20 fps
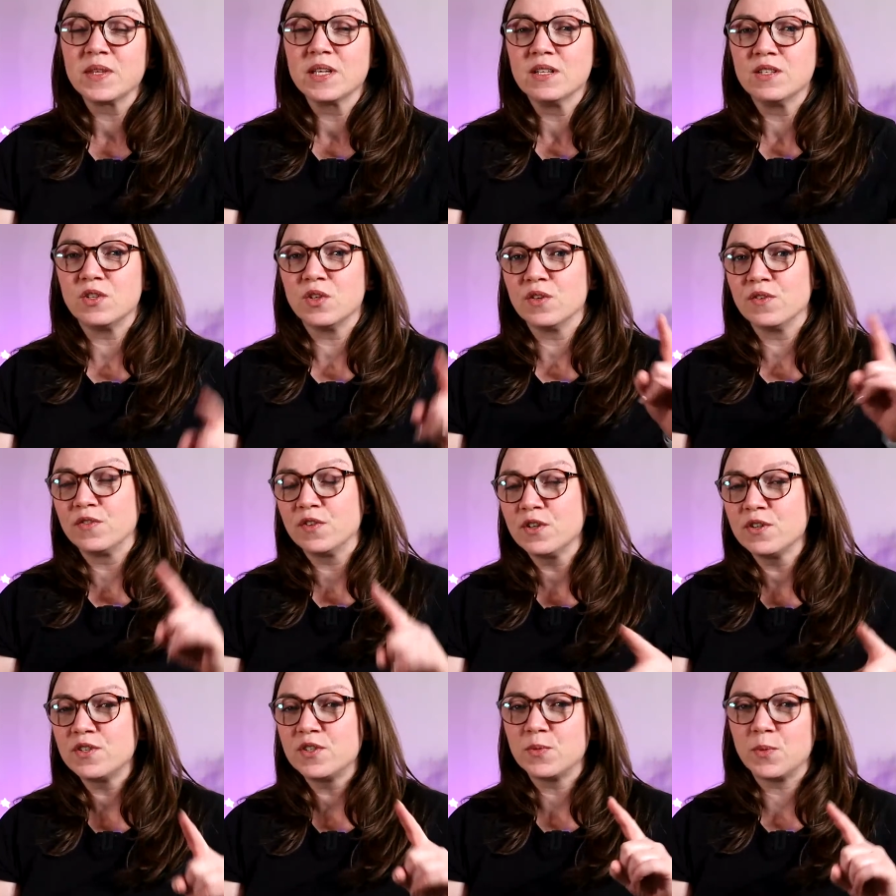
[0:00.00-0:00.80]
So the
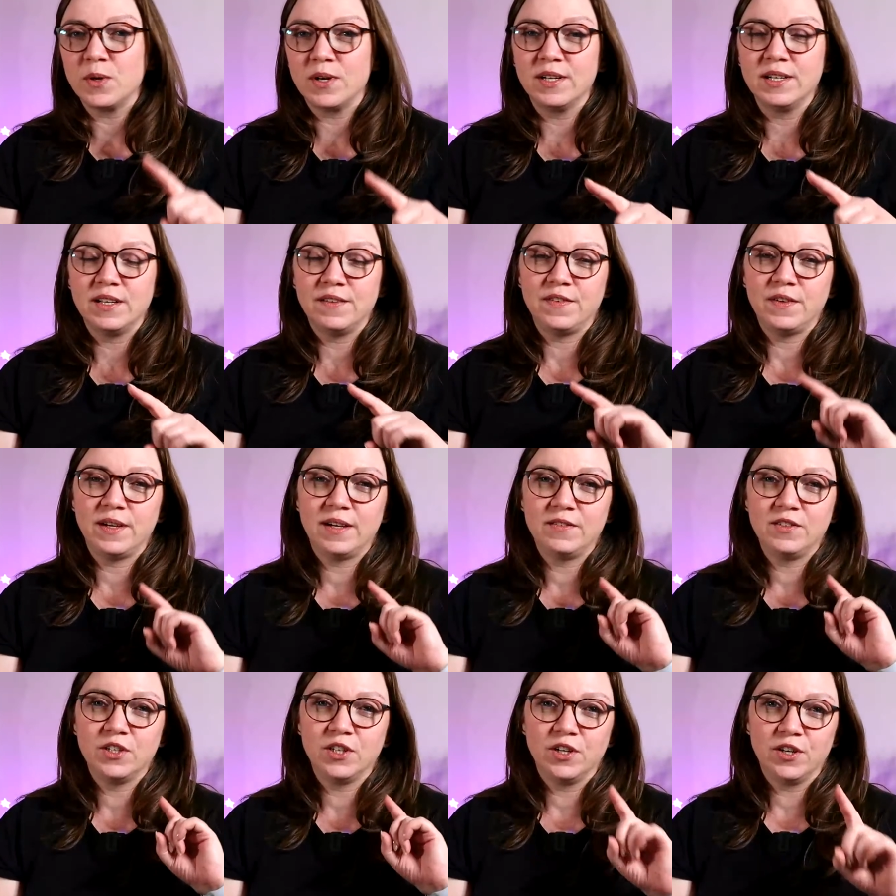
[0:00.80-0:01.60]
first one, if you
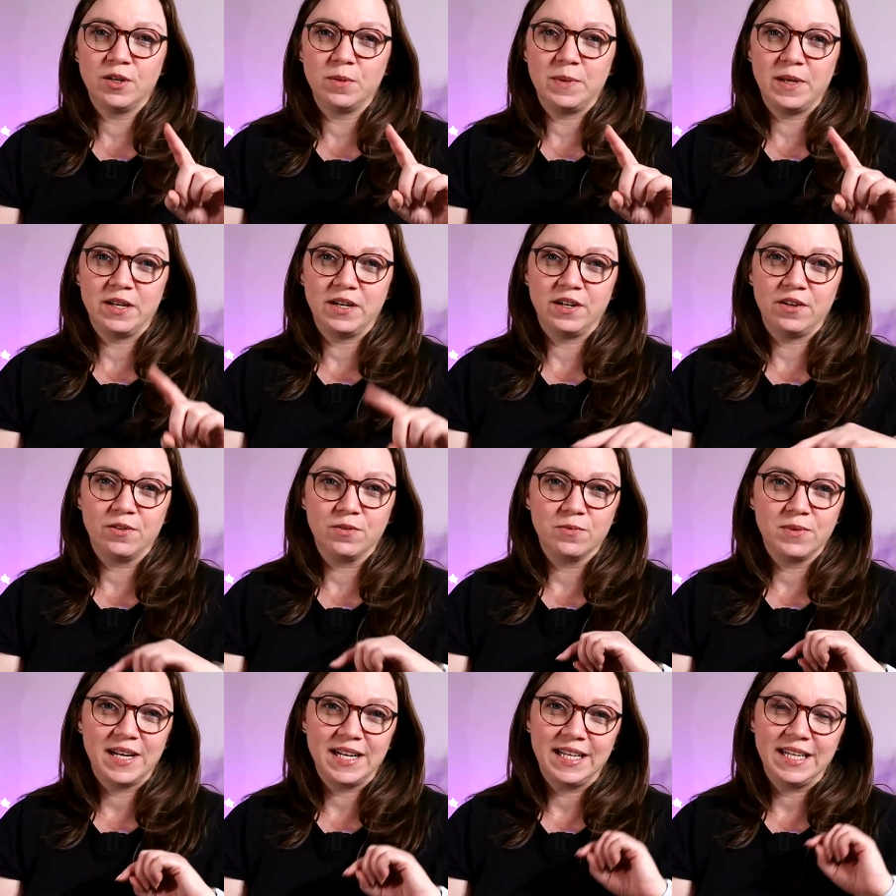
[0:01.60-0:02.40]
haven't heard about it
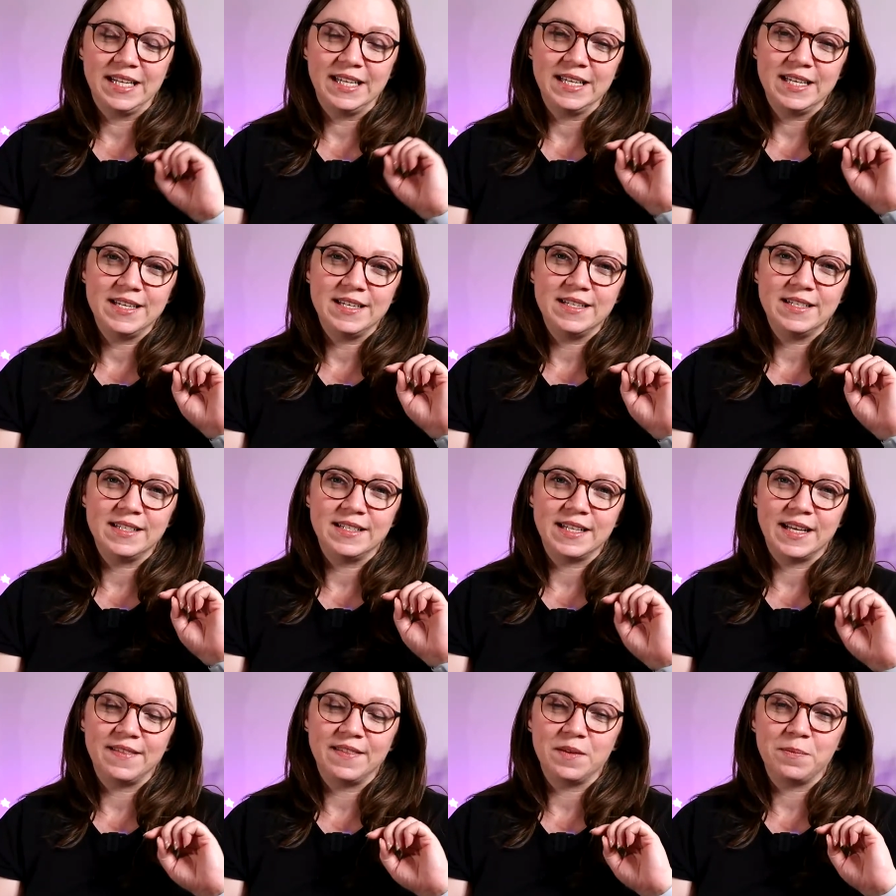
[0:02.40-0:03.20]
already, is
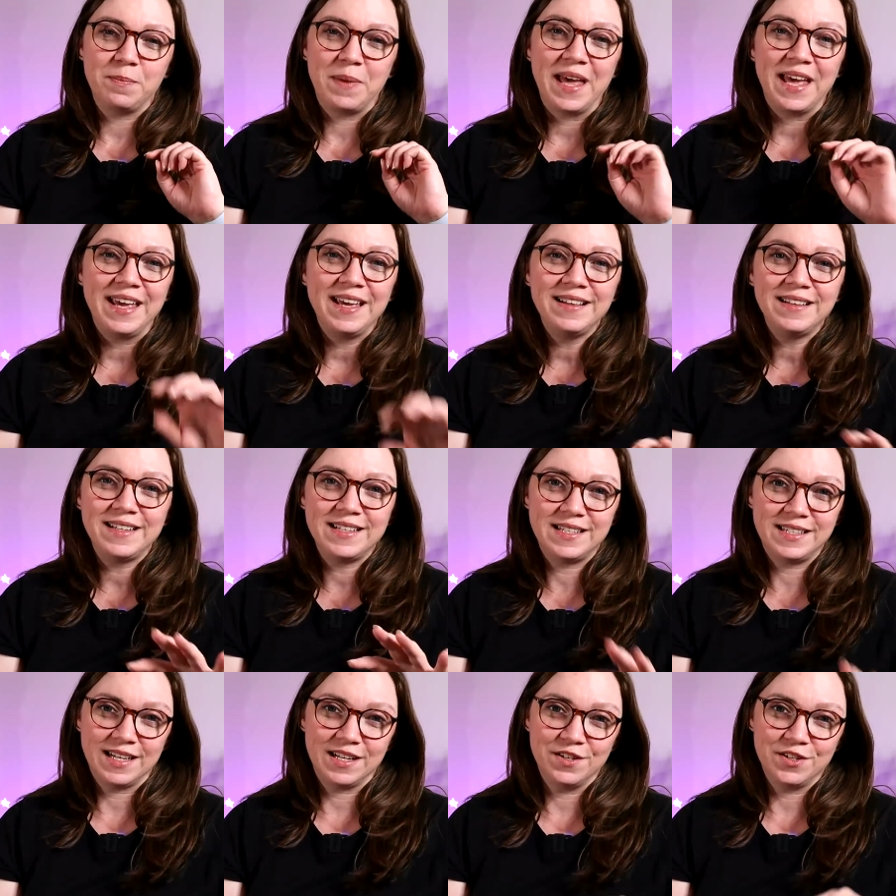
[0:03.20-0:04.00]
that the Paley
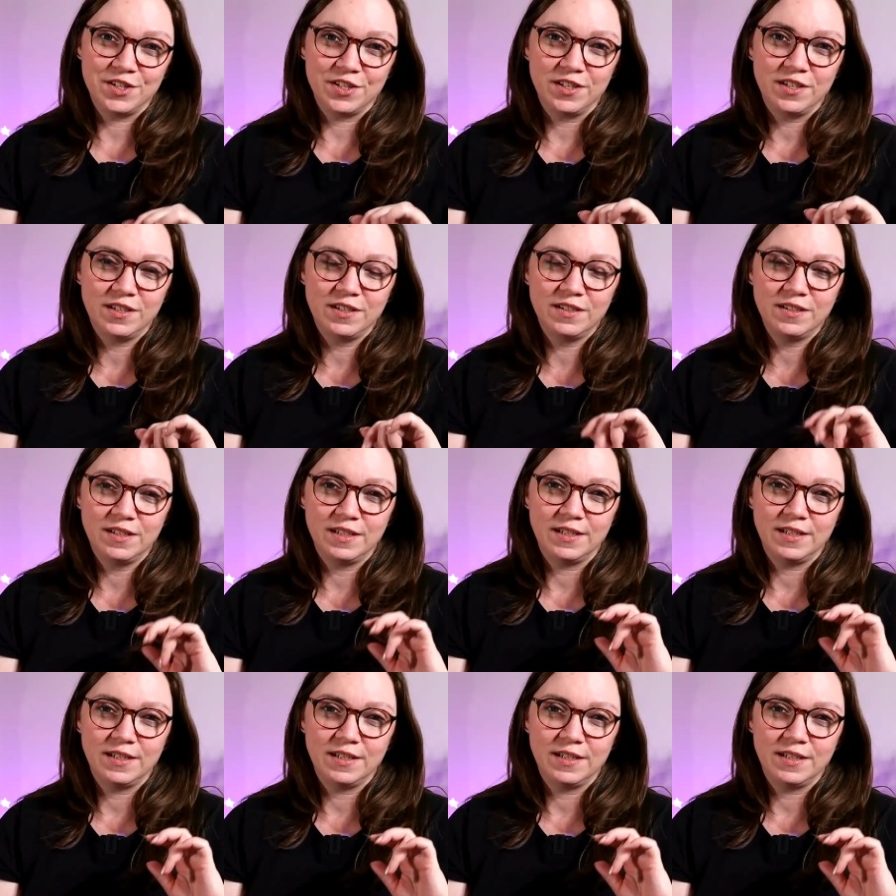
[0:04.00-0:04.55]
Center,